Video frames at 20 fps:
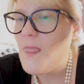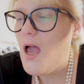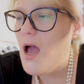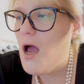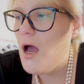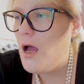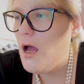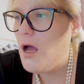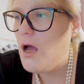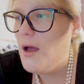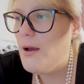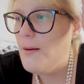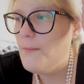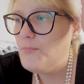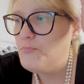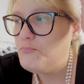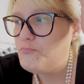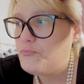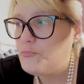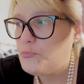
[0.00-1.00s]

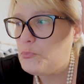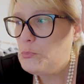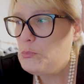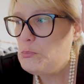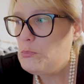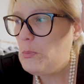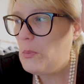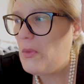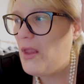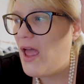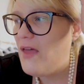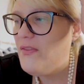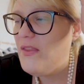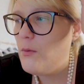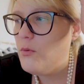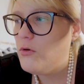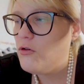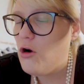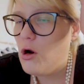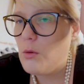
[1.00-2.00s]
And
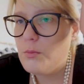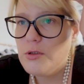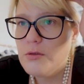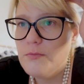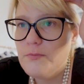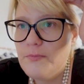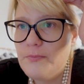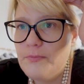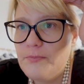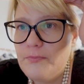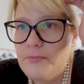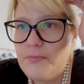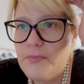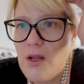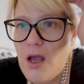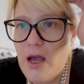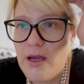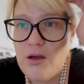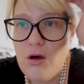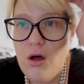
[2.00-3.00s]
they were cropped.
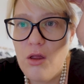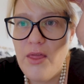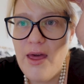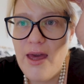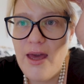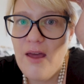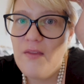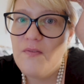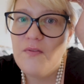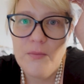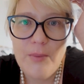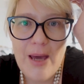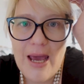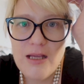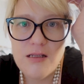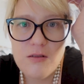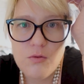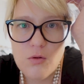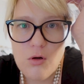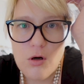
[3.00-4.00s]
I got there and the
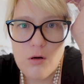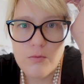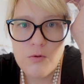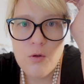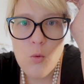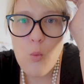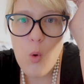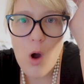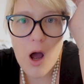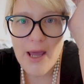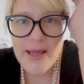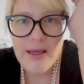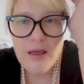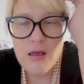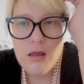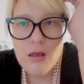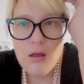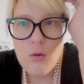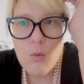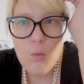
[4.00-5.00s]
pants were cropped. Why?
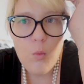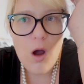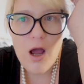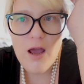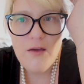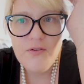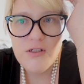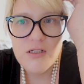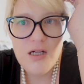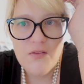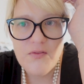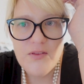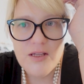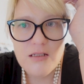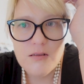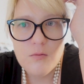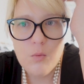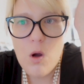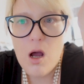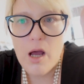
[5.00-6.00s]
Why have you done
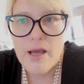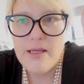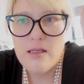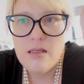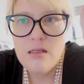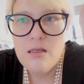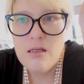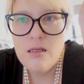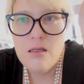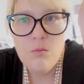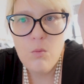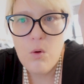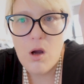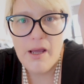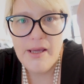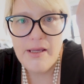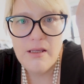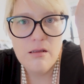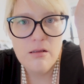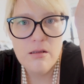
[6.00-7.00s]
this? Why?
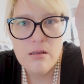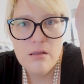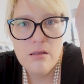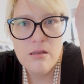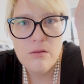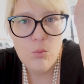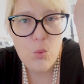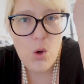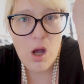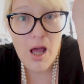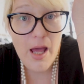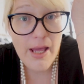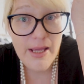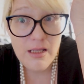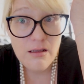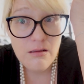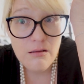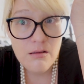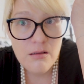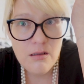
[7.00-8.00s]
Why?
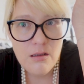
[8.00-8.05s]
Why?